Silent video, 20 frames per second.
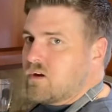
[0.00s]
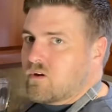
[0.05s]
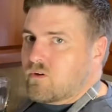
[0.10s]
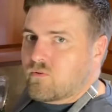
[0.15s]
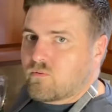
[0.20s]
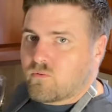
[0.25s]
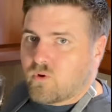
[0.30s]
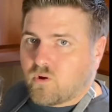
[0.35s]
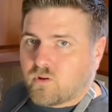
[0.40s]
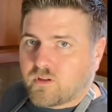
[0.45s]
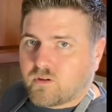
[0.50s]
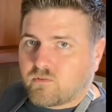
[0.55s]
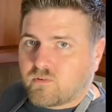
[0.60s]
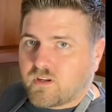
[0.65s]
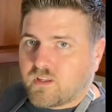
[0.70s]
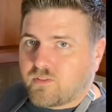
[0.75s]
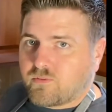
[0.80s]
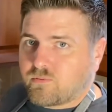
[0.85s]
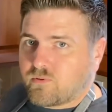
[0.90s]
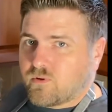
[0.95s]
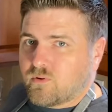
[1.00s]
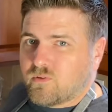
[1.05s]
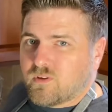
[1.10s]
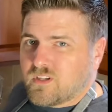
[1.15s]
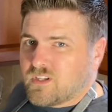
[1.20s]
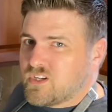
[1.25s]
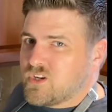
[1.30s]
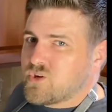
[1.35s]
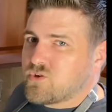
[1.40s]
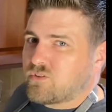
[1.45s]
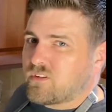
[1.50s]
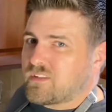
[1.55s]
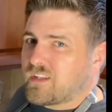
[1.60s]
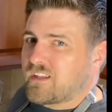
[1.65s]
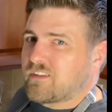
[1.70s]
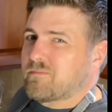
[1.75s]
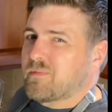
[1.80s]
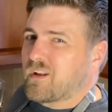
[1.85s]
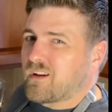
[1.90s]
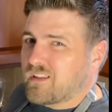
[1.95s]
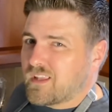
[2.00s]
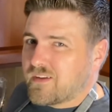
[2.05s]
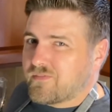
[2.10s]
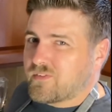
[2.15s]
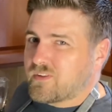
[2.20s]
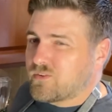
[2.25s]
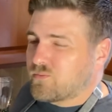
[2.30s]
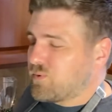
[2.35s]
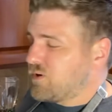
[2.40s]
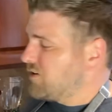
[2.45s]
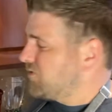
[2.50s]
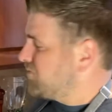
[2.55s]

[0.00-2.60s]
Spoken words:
roll it right through. Usually takes about 11 to 12